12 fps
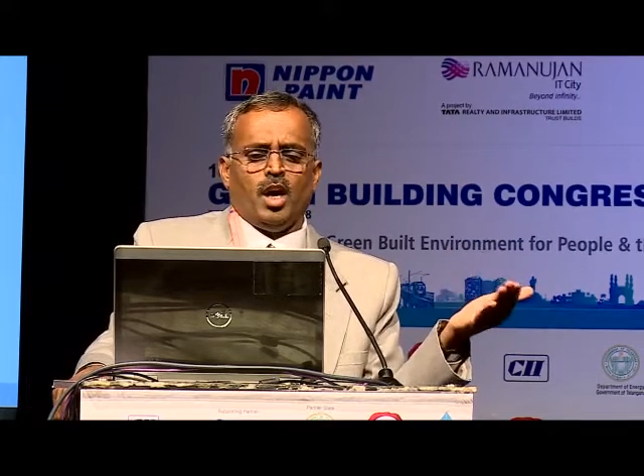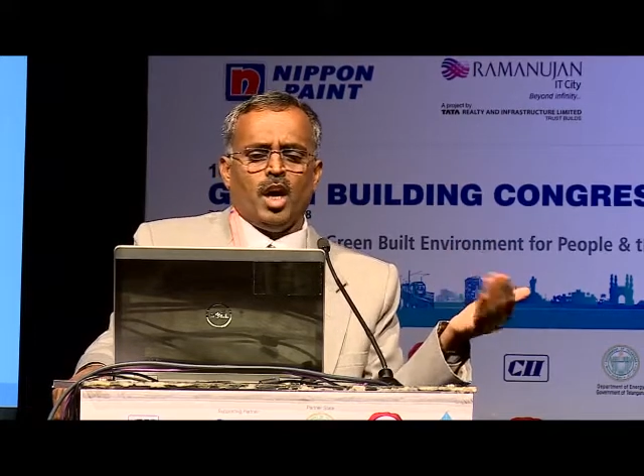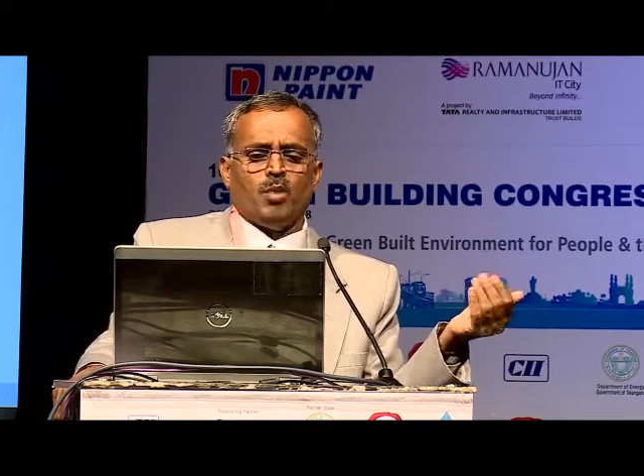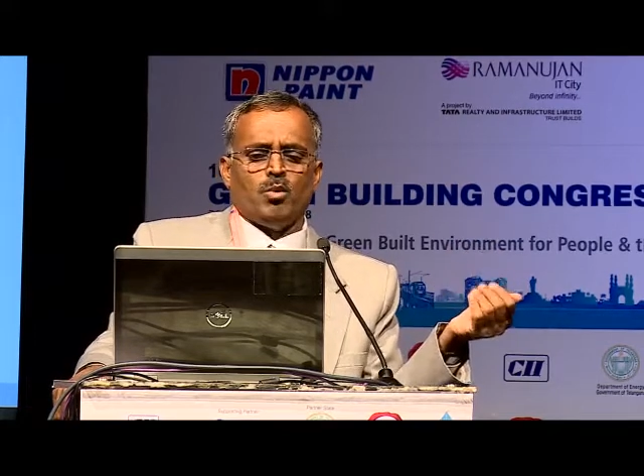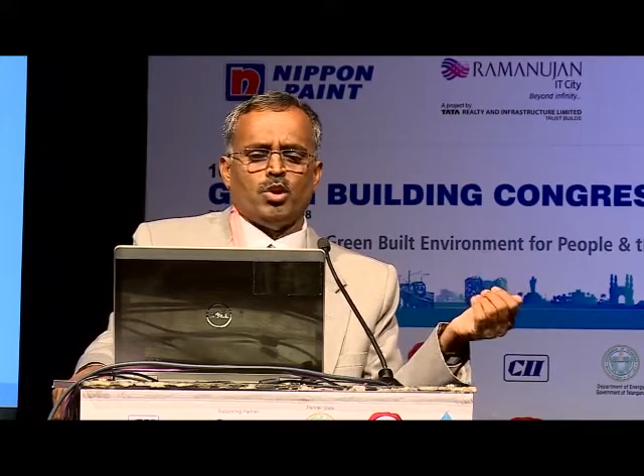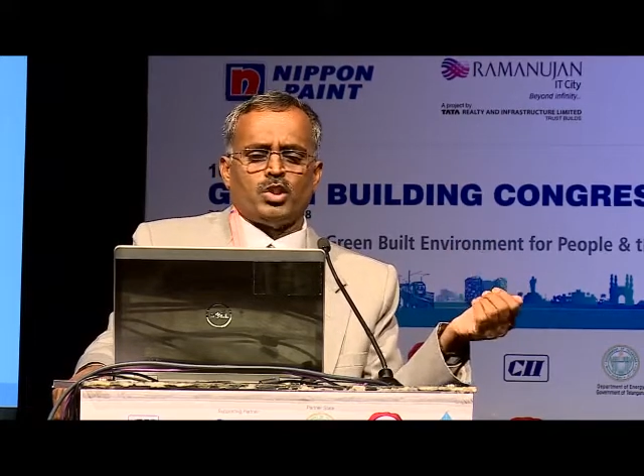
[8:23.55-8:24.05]

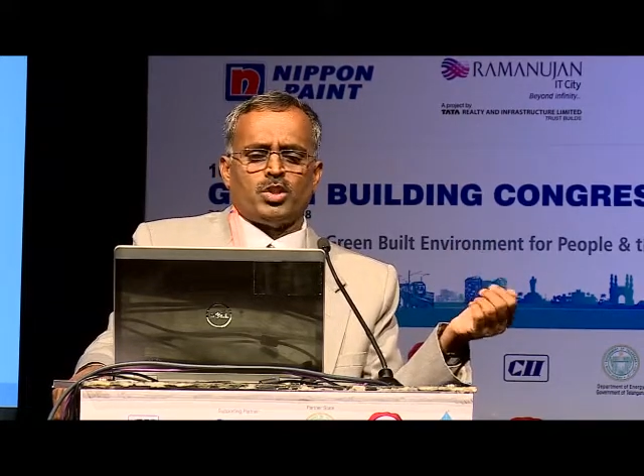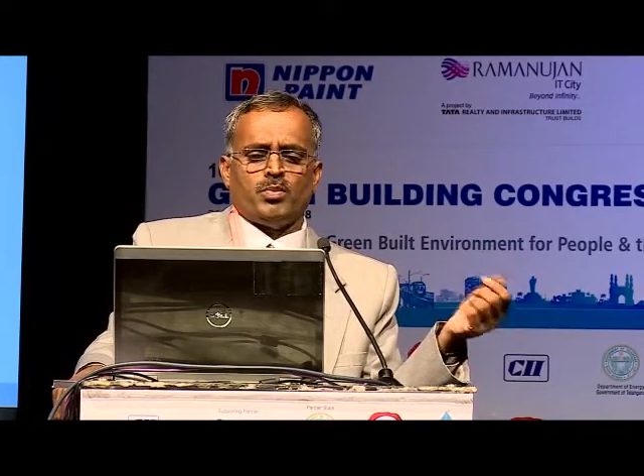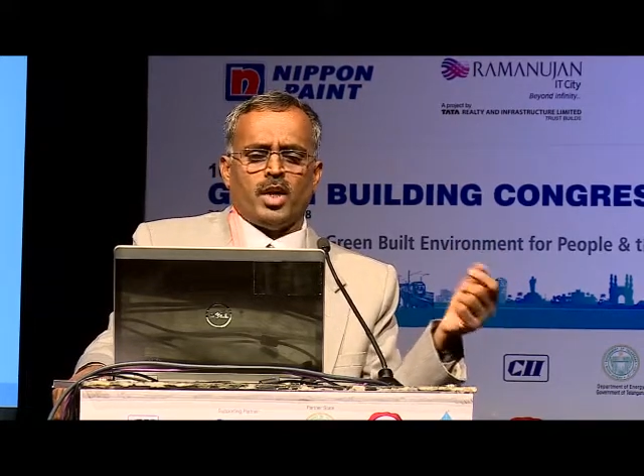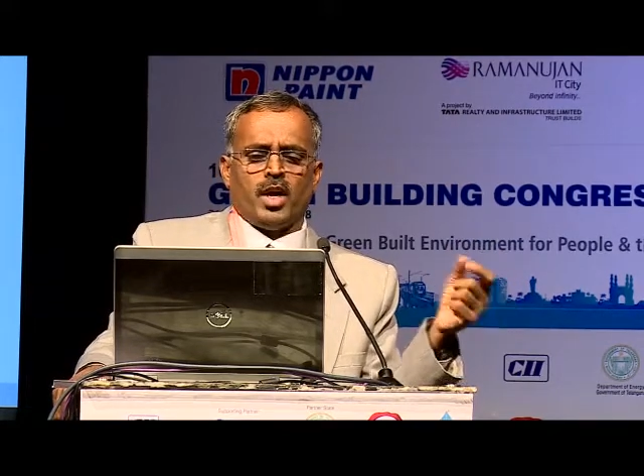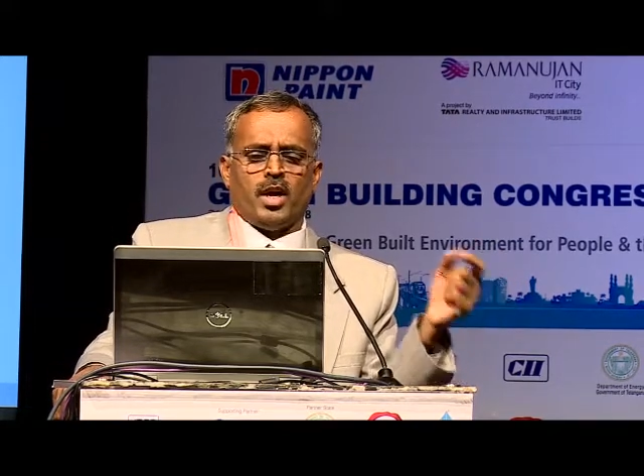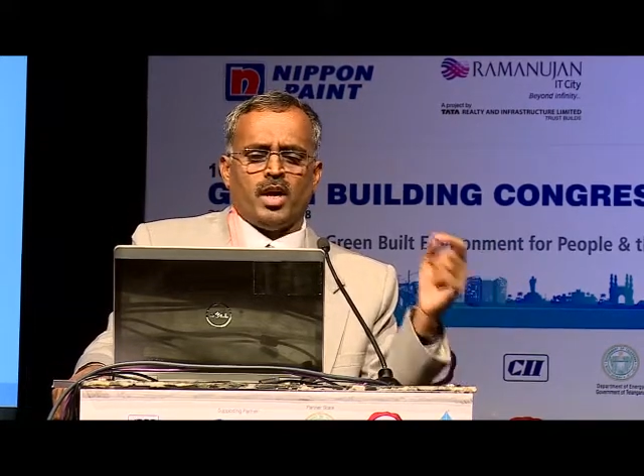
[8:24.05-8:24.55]

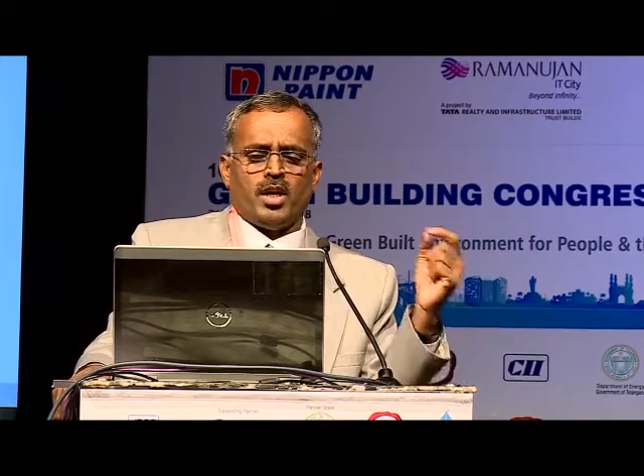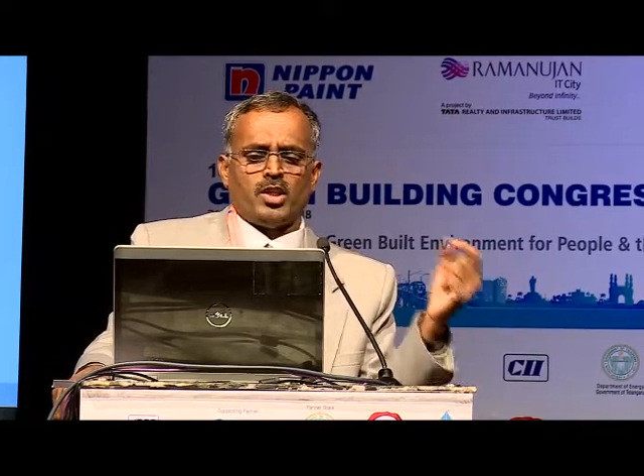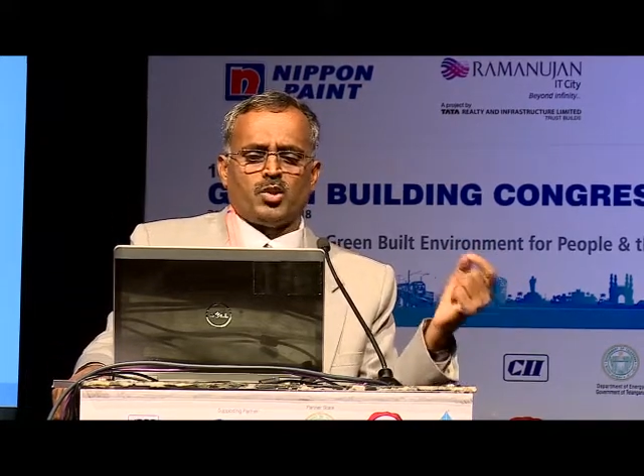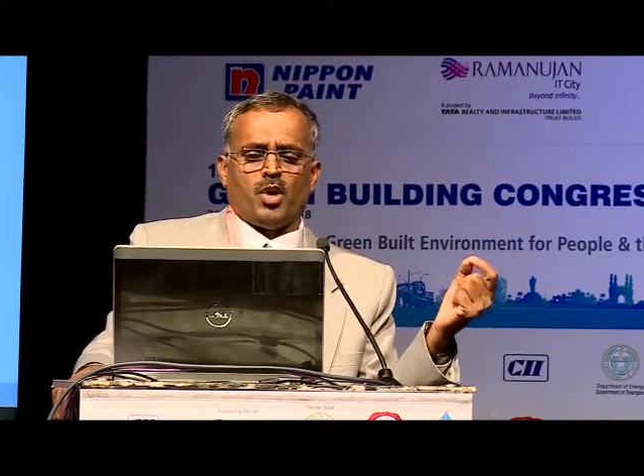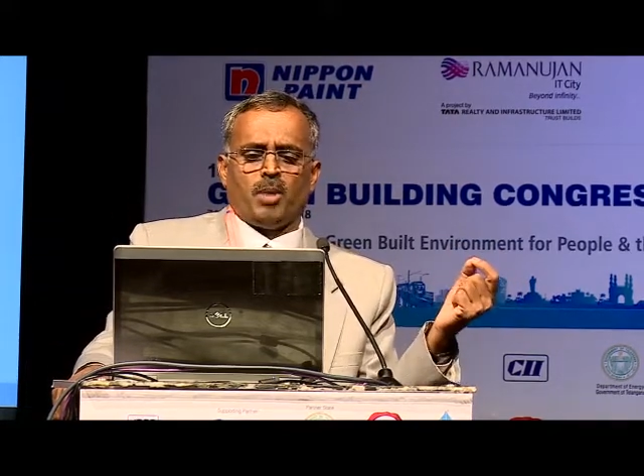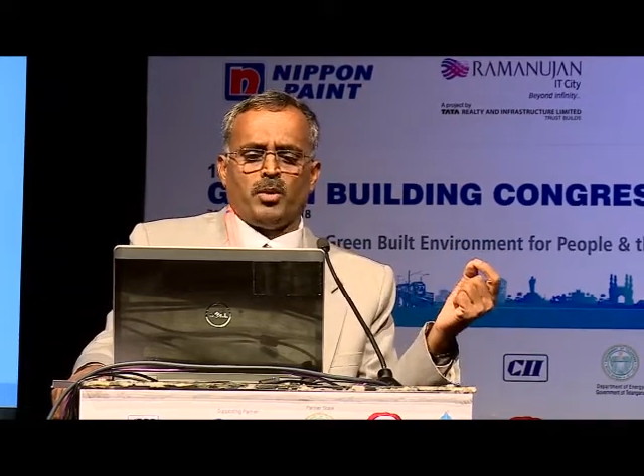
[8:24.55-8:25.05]
almost for
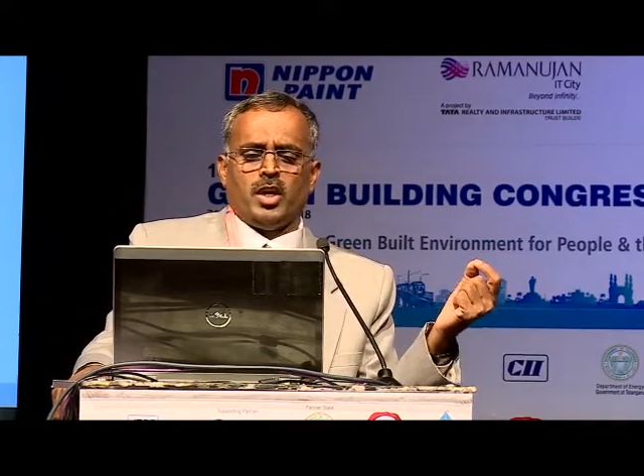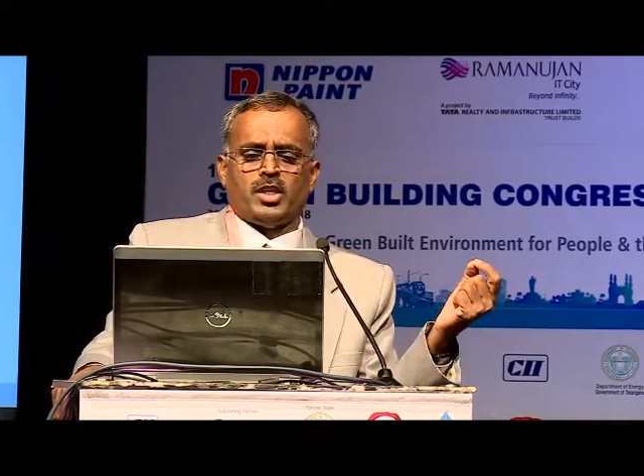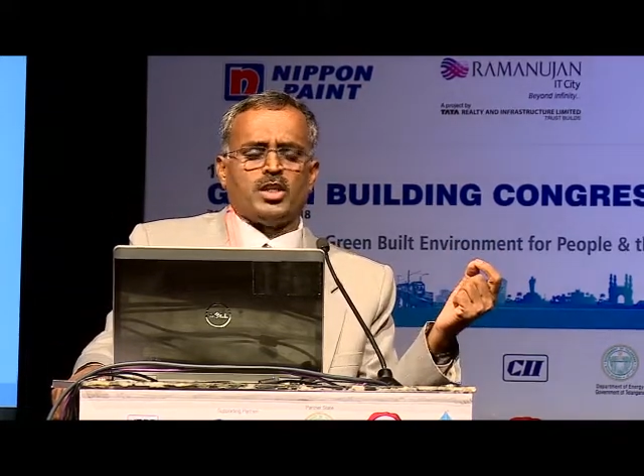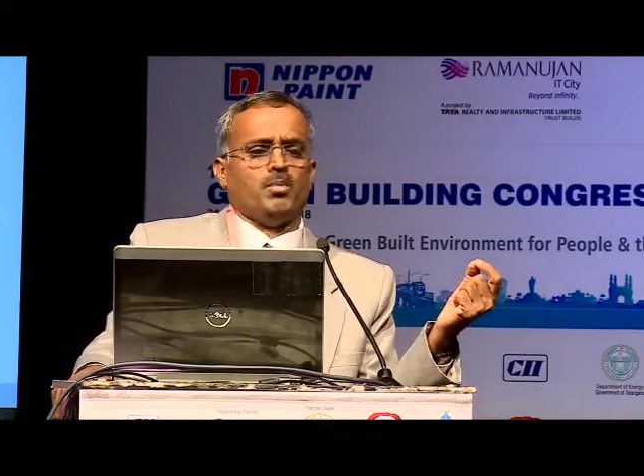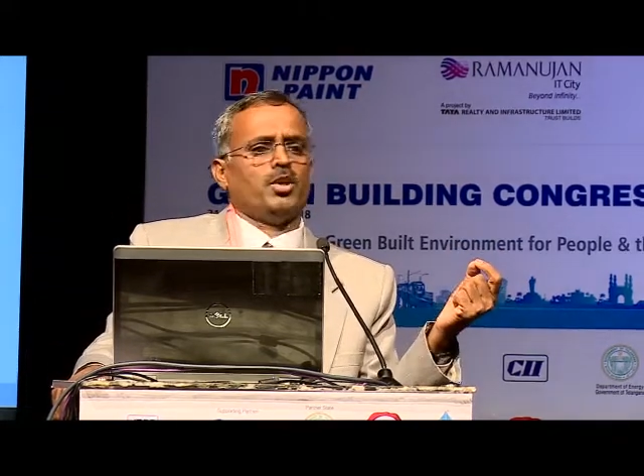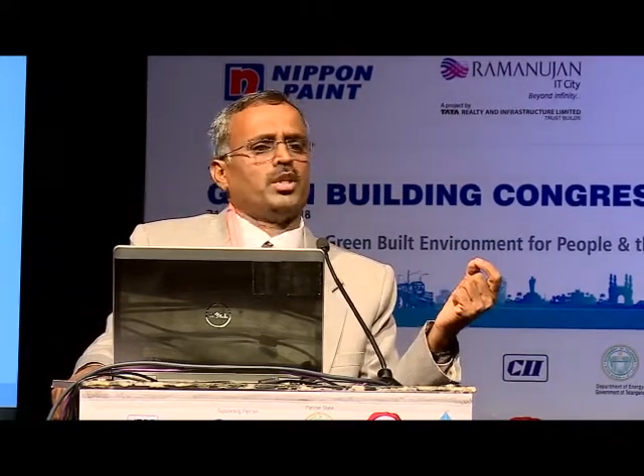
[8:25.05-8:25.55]
100 square
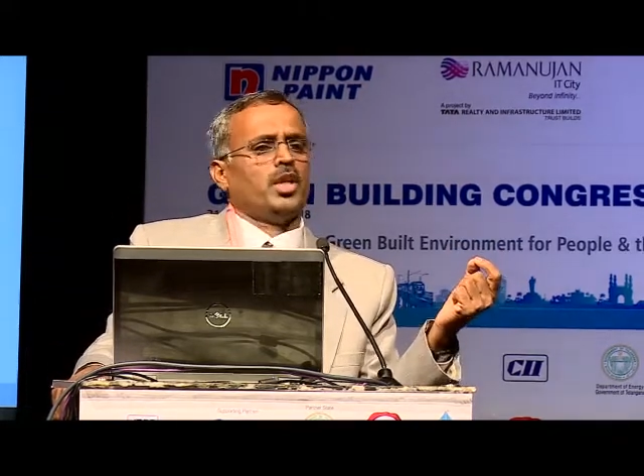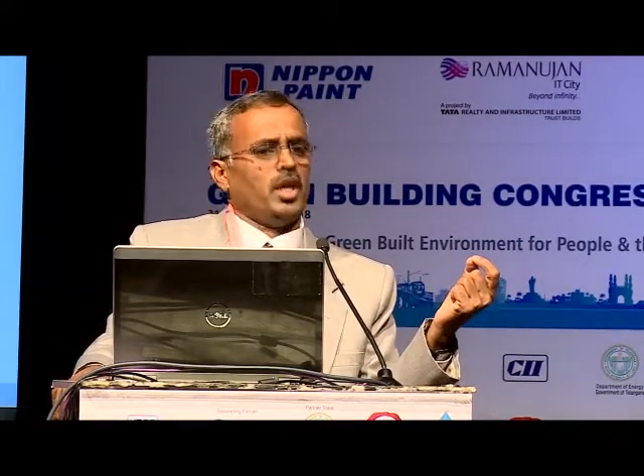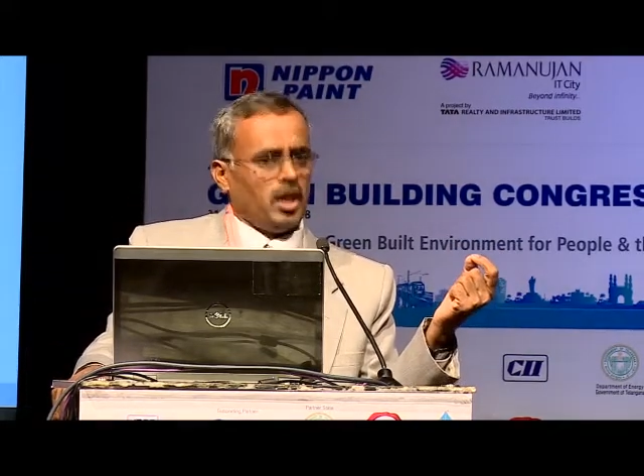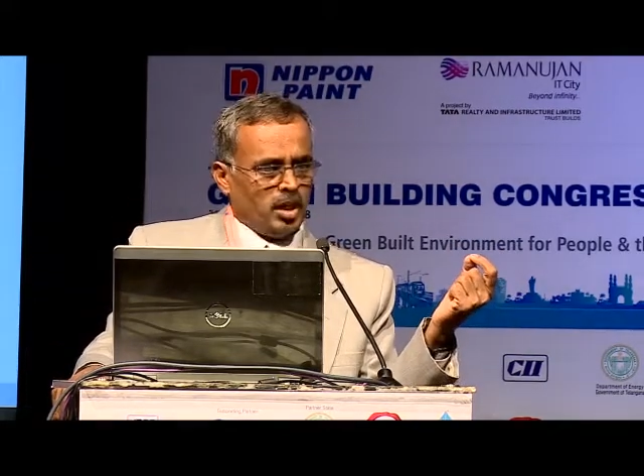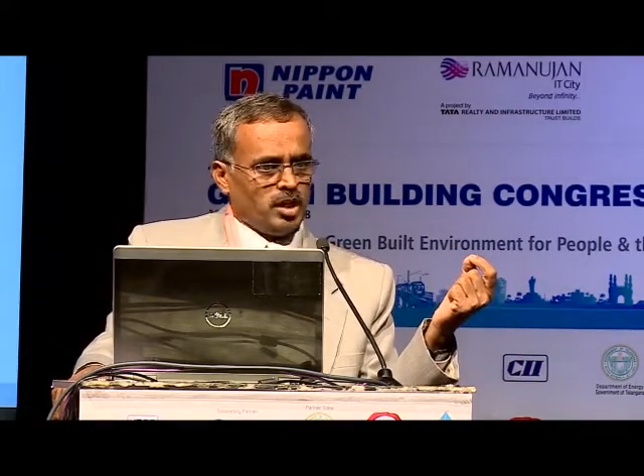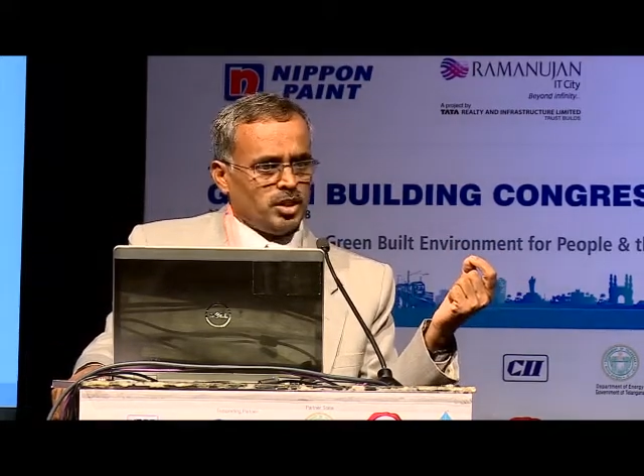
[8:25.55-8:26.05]
feet, it's about
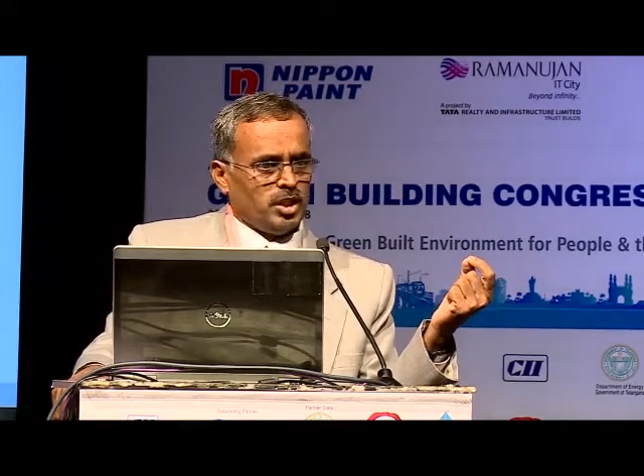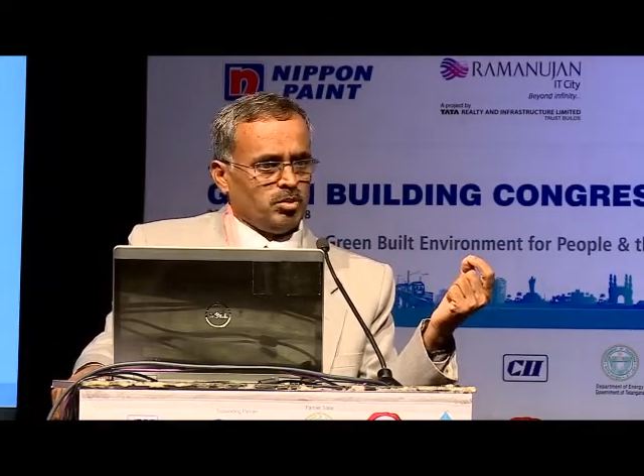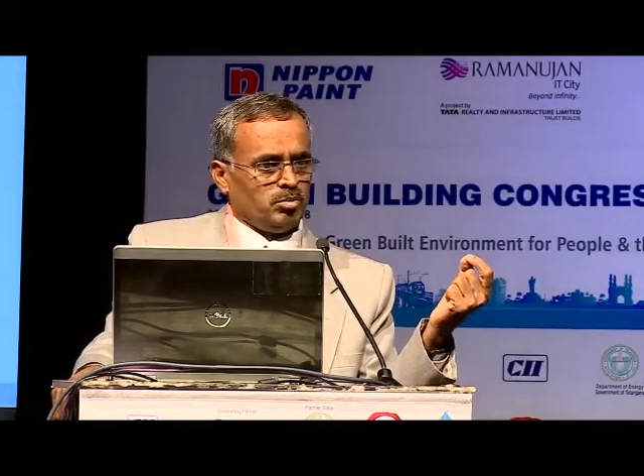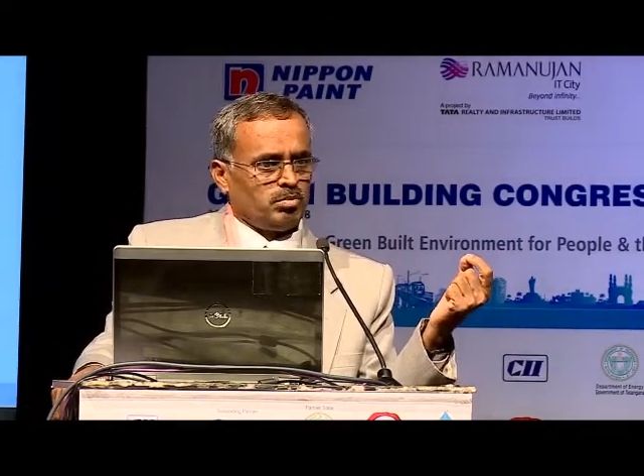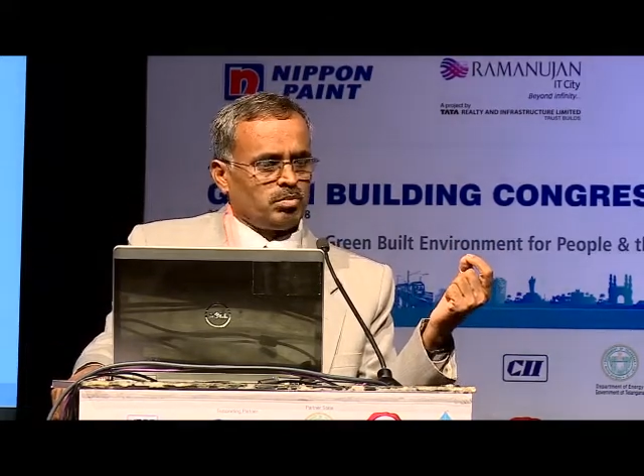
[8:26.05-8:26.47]
30 kg.